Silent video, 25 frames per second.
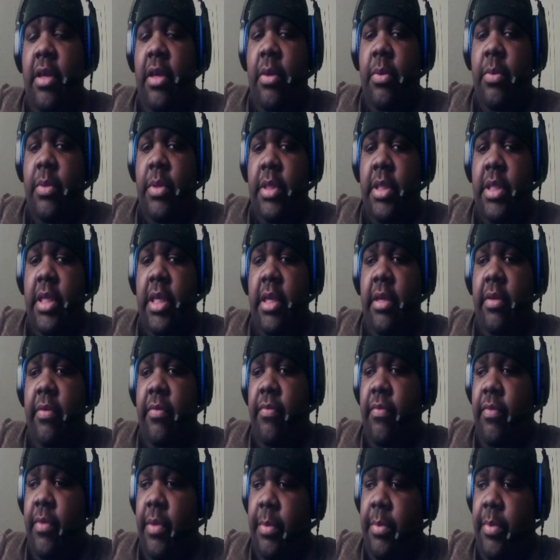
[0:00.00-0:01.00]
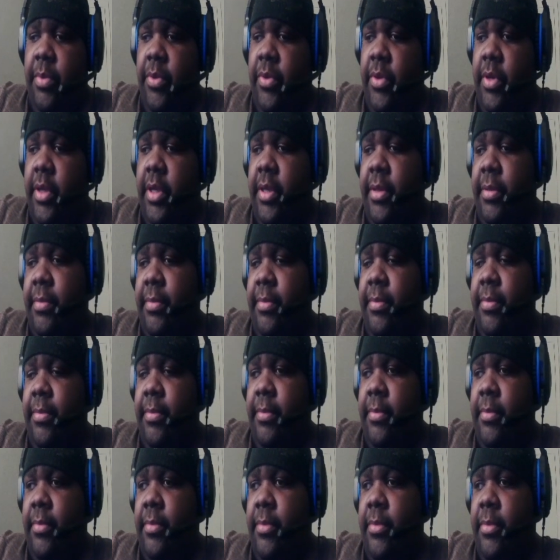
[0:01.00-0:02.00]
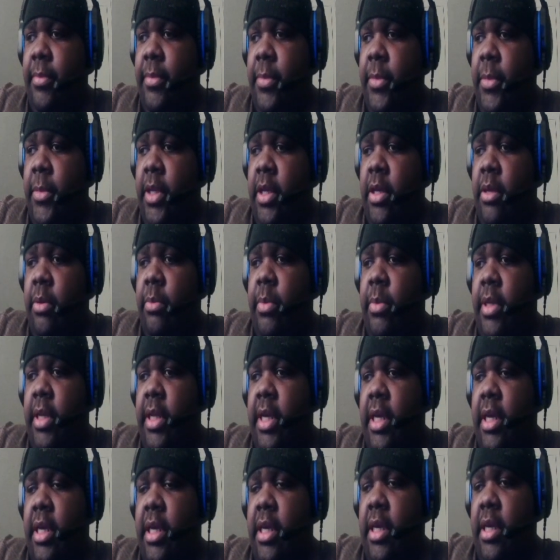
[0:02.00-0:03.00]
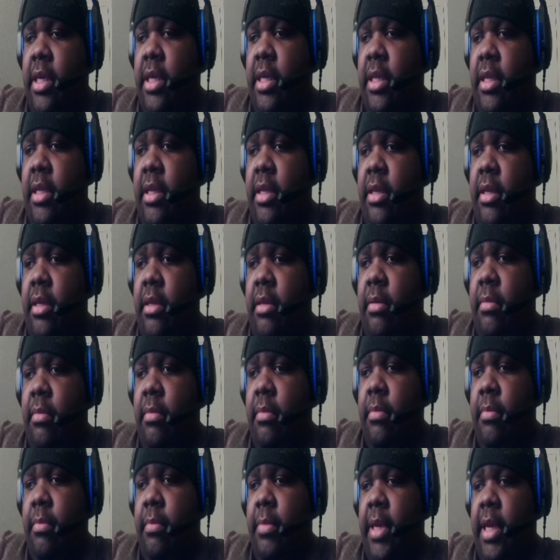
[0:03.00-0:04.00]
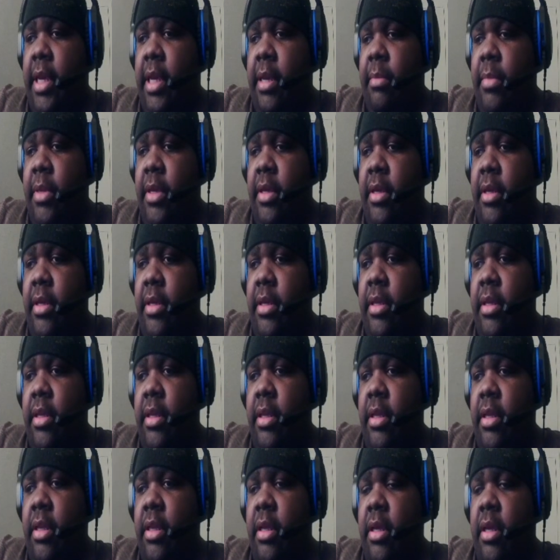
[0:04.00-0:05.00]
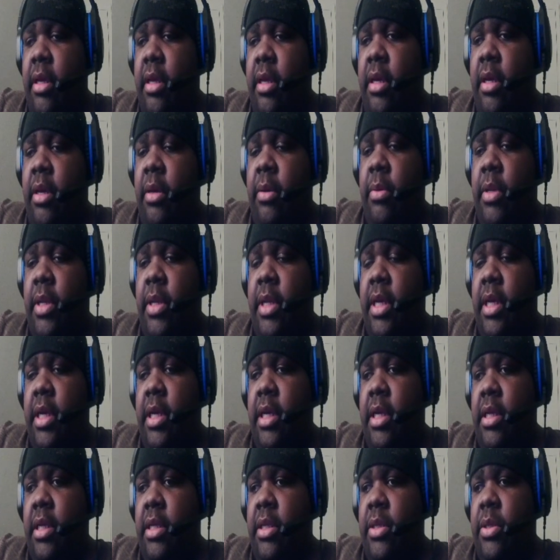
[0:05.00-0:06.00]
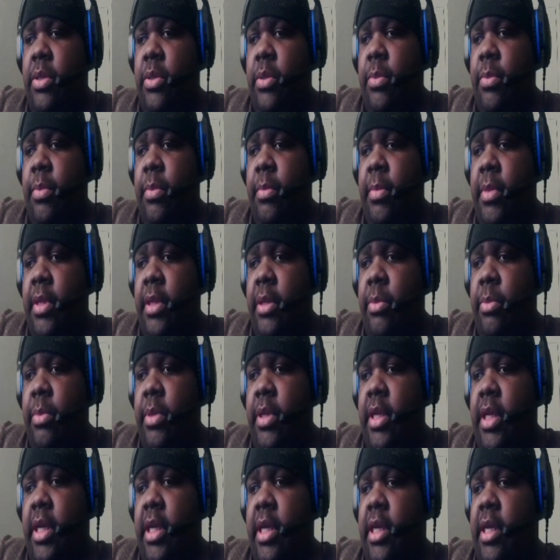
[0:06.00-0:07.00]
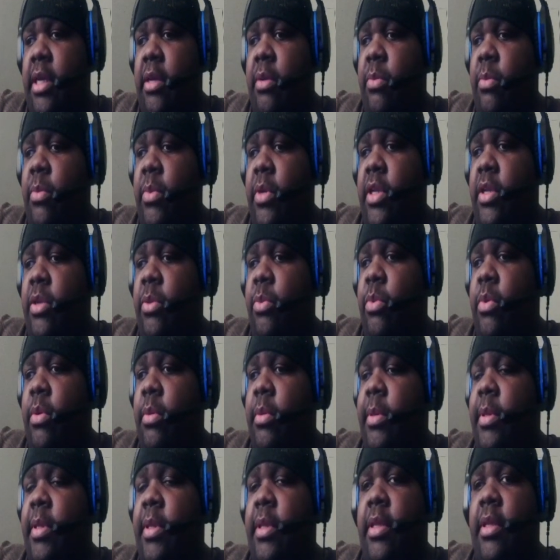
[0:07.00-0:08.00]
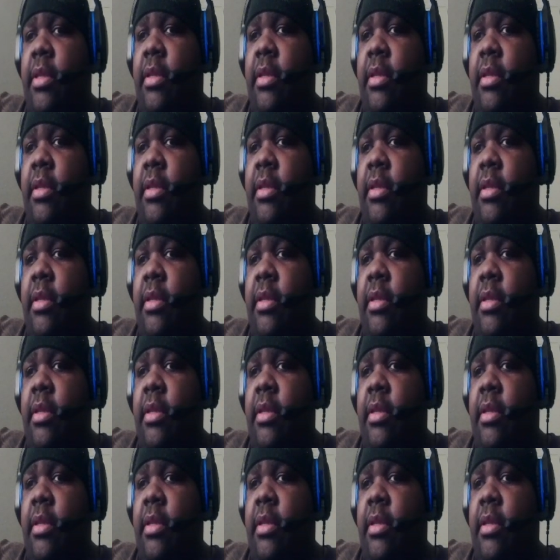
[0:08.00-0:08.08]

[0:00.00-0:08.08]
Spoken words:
what's getting rebooted. We're not getting Batman, we're not getting Superman, and we're not getting Wonder Woman.